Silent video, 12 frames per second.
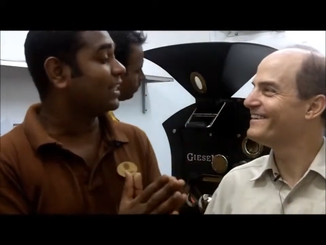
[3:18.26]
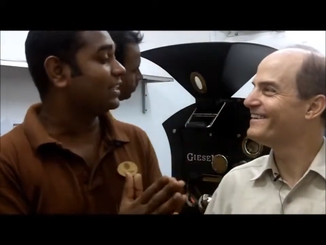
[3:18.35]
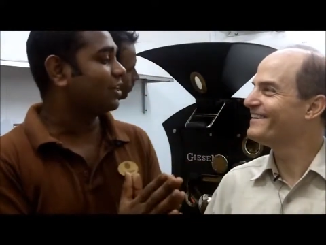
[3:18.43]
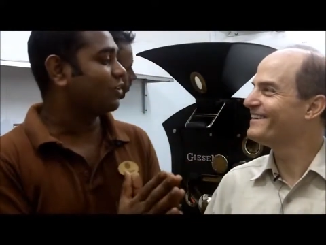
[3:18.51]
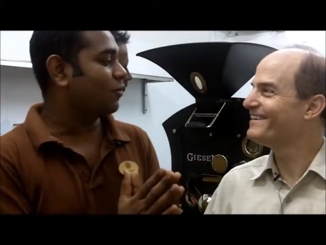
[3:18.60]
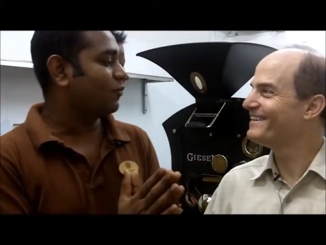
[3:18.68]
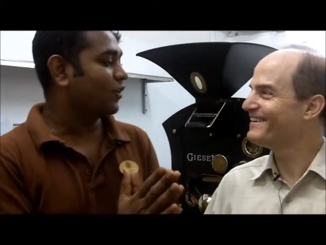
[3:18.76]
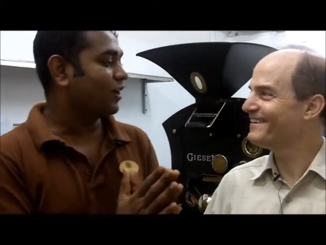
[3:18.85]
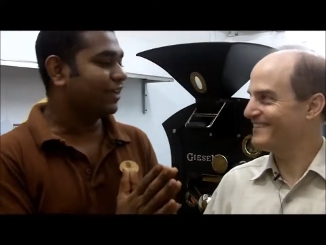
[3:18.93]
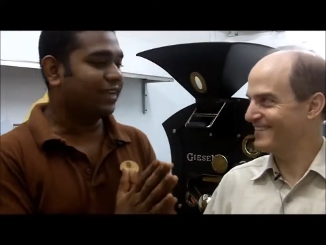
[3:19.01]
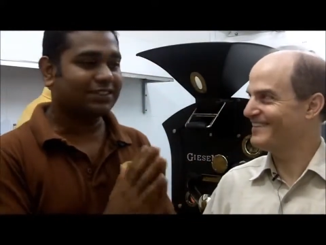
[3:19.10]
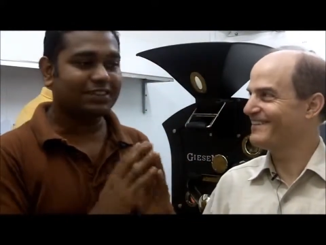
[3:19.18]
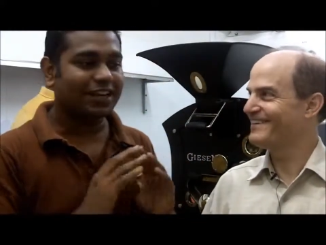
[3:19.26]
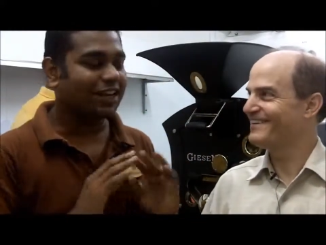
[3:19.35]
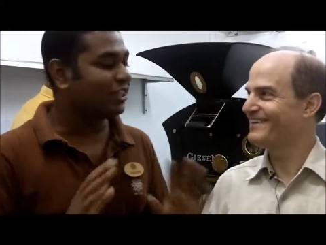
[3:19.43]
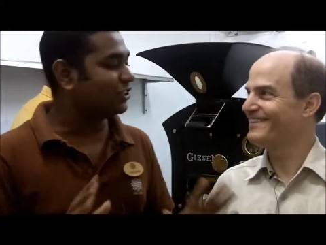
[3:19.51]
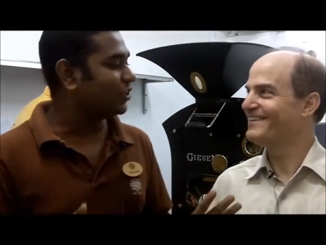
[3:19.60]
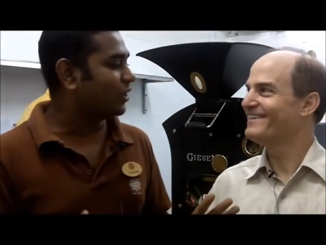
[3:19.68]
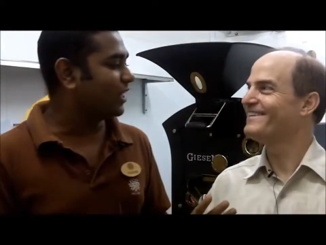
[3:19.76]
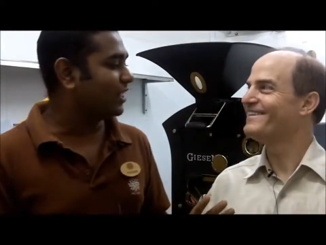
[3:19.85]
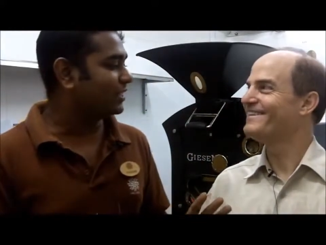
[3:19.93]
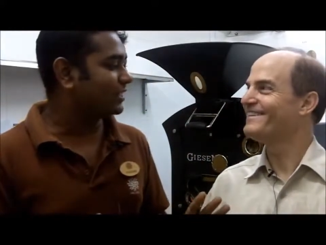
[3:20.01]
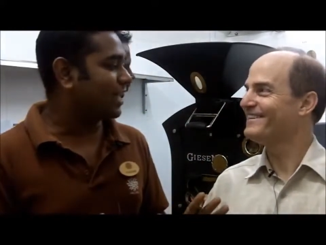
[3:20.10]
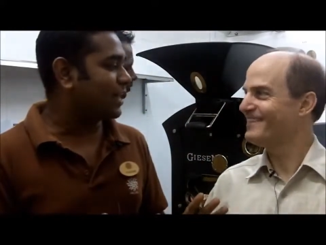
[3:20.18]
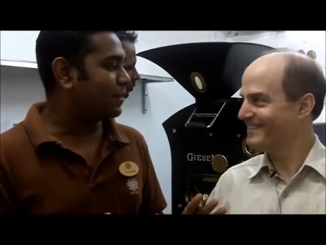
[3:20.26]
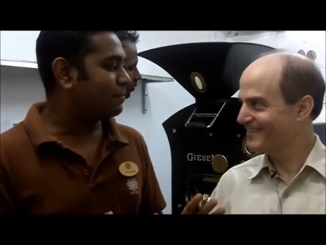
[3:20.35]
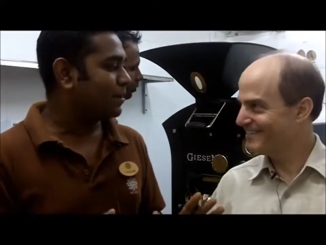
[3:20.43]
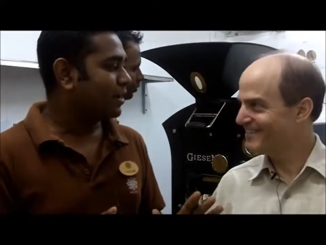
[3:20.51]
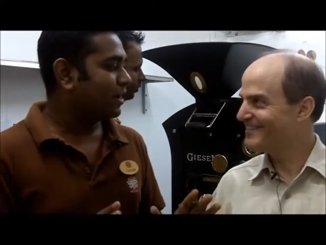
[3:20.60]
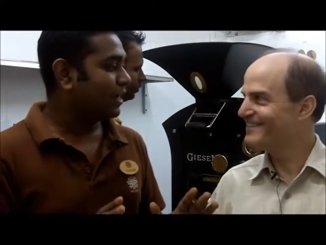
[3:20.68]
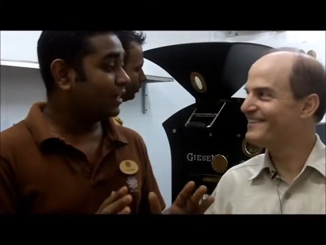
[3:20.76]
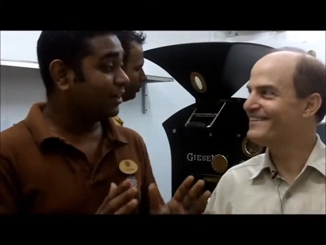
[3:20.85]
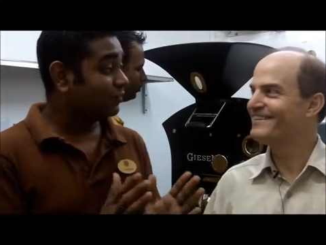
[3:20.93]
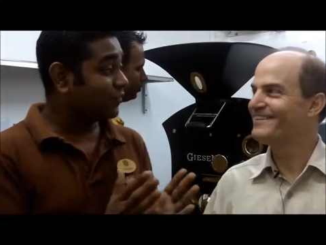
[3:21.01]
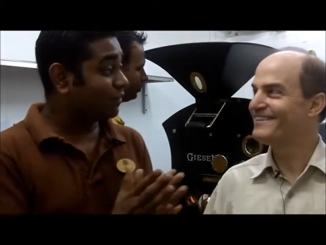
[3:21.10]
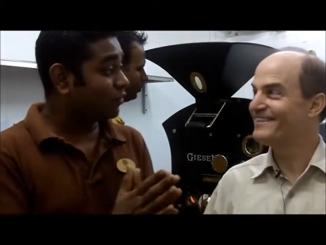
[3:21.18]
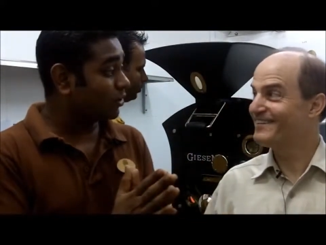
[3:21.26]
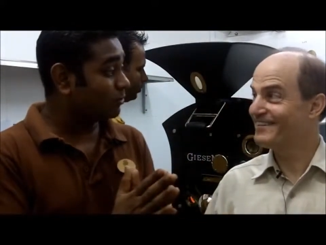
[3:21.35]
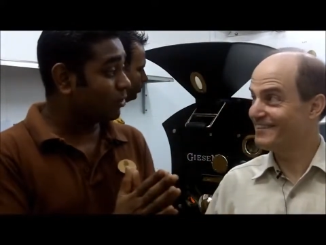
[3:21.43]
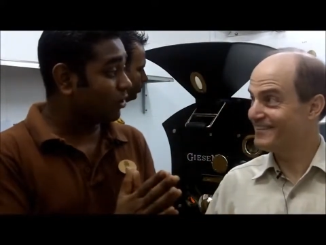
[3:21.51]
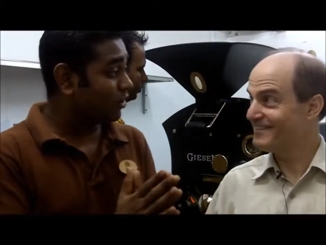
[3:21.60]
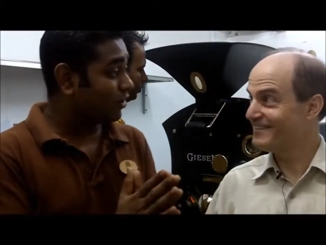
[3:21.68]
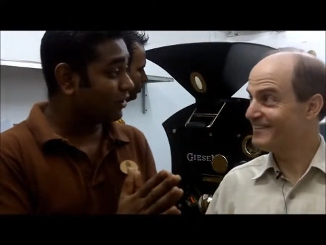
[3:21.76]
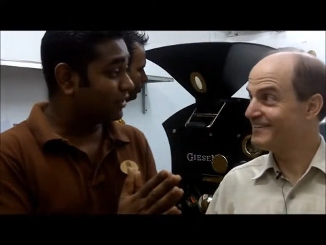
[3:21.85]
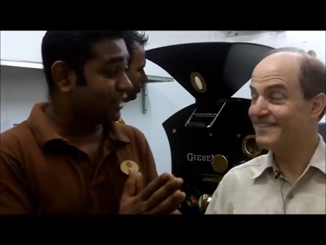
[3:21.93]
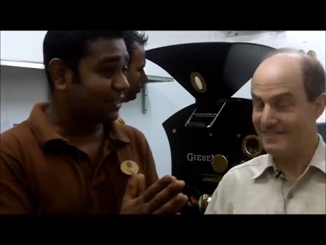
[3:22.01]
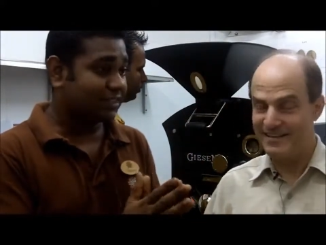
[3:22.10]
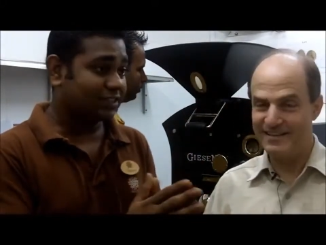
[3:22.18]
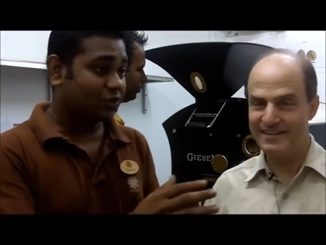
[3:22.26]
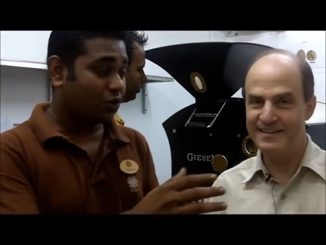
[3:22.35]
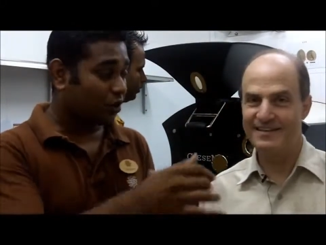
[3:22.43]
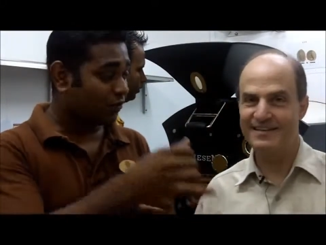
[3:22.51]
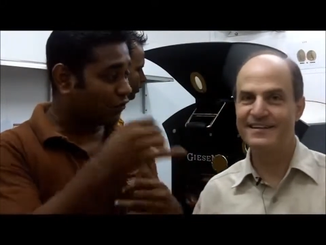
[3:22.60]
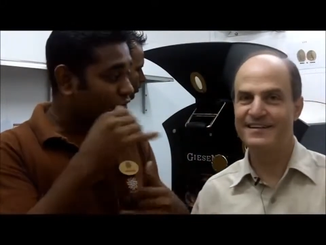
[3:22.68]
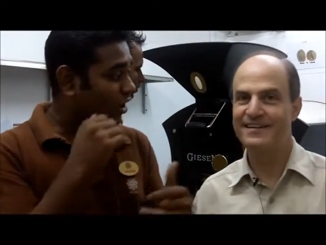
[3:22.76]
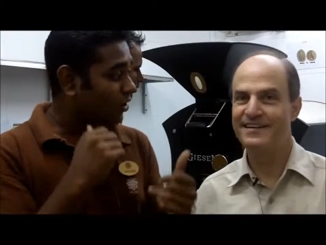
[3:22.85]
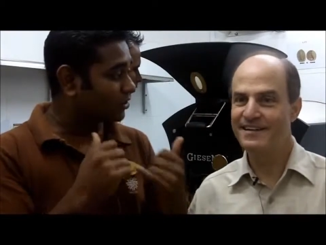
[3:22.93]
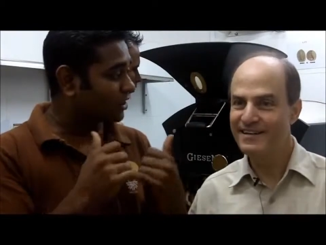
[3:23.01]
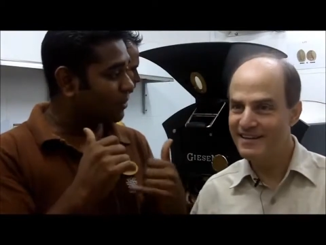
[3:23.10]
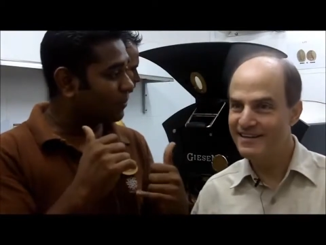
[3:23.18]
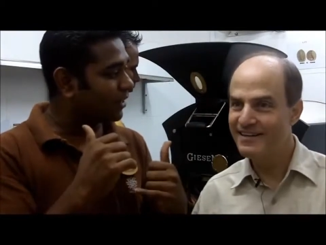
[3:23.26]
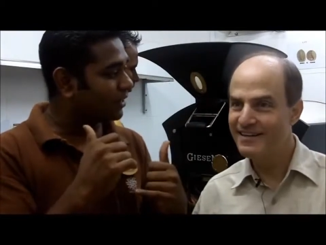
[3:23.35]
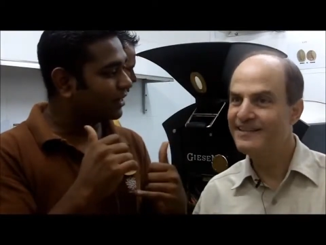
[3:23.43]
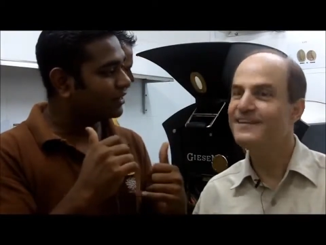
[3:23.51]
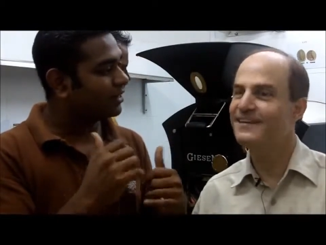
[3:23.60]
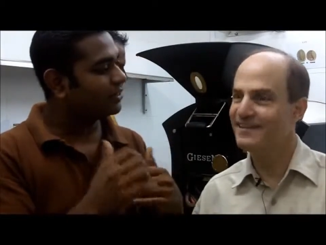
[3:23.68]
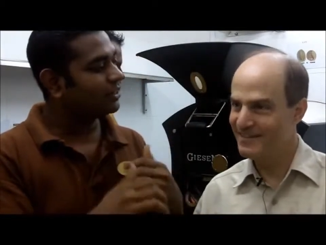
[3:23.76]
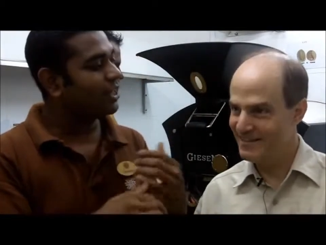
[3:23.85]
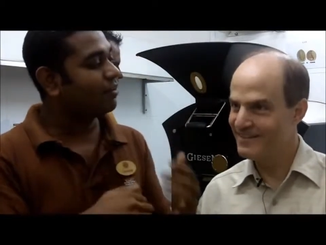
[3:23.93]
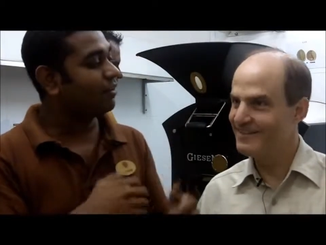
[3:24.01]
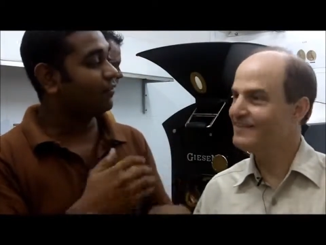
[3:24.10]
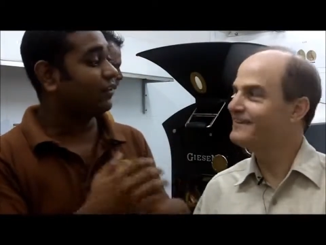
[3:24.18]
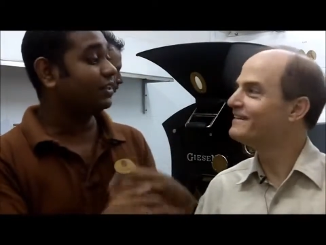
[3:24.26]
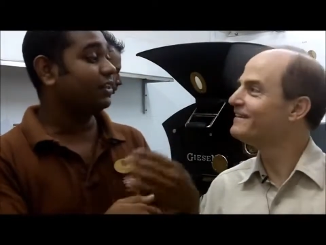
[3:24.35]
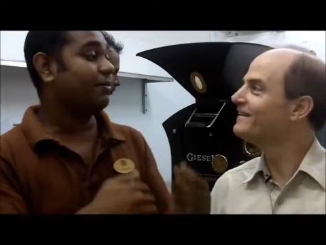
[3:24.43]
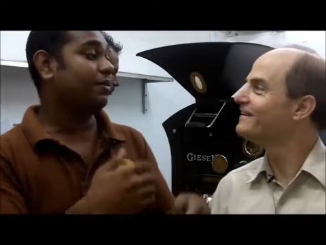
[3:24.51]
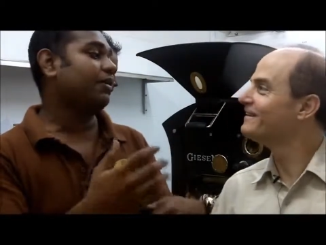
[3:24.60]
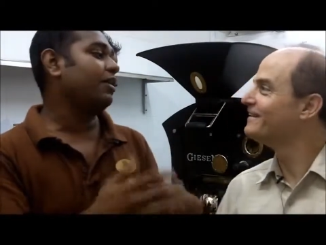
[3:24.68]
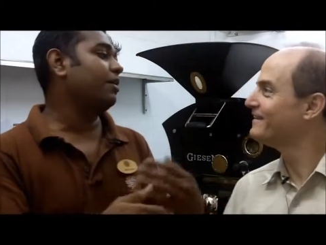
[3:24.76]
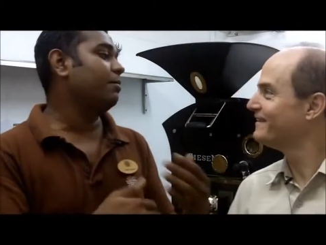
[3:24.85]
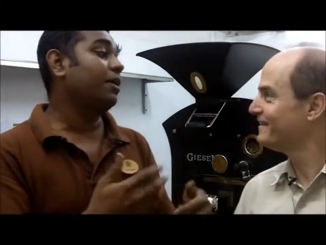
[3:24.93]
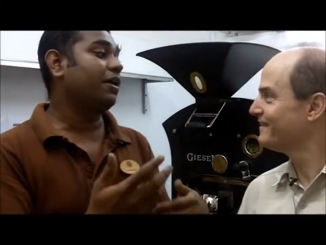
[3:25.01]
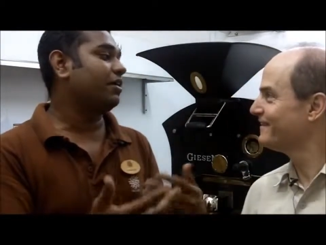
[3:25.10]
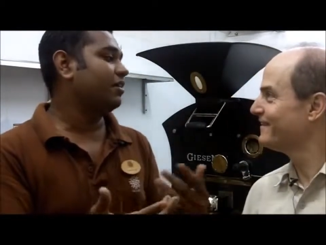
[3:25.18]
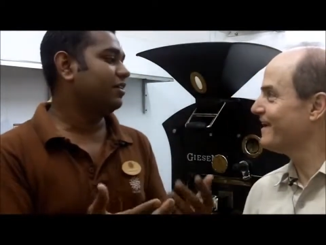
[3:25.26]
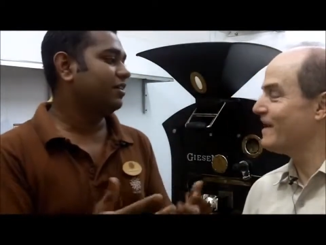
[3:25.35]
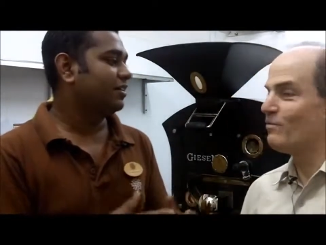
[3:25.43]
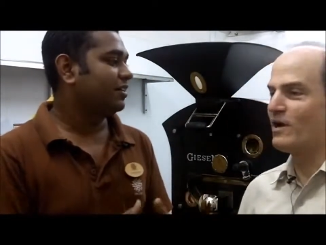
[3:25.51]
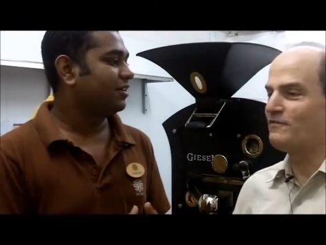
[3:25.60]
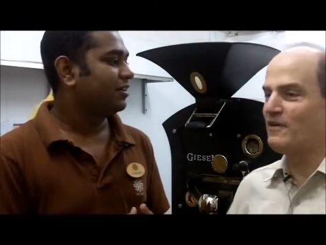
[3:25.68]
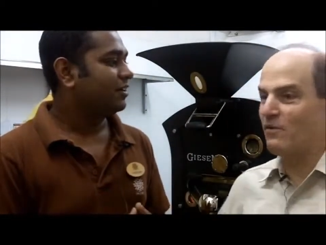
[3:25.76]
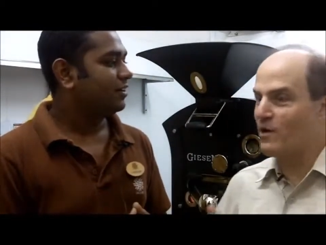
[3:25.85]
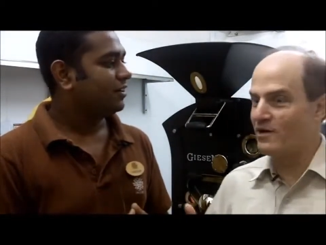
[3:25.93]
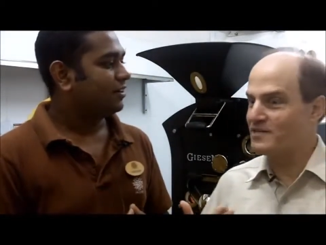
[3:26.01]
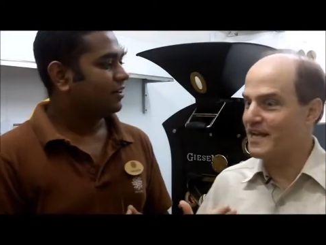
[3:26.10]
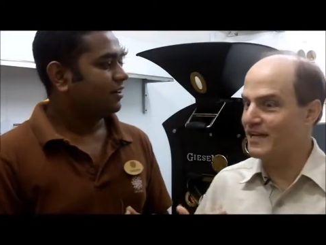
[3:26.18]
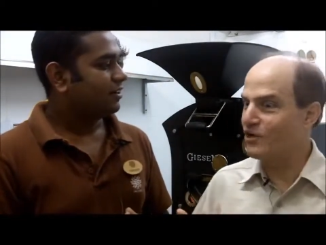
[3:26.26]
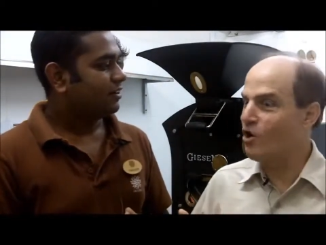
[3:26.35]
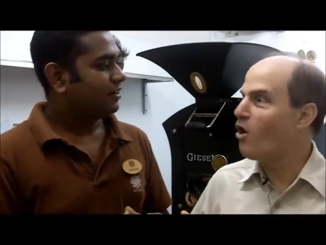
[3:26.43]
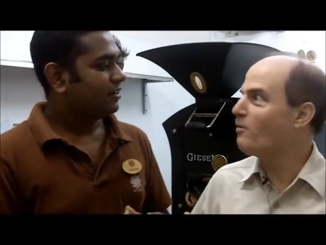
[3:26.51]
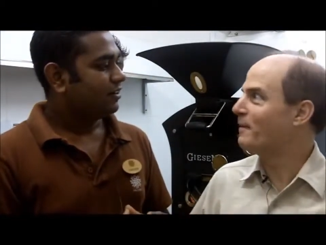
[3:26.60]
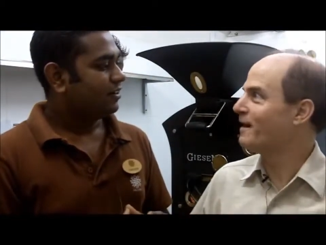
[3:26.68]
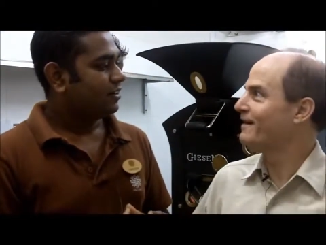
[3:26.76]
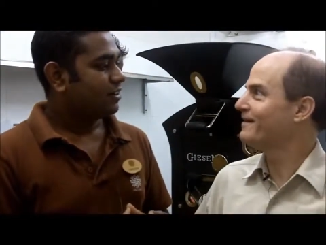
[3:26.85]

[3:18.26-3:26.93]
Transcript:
Speaker 1: in the coffee. Guests can enjoy anytime. And if they want more, they just call for housekeeping and then they will fill the uh, bar. And what if I want to take it home?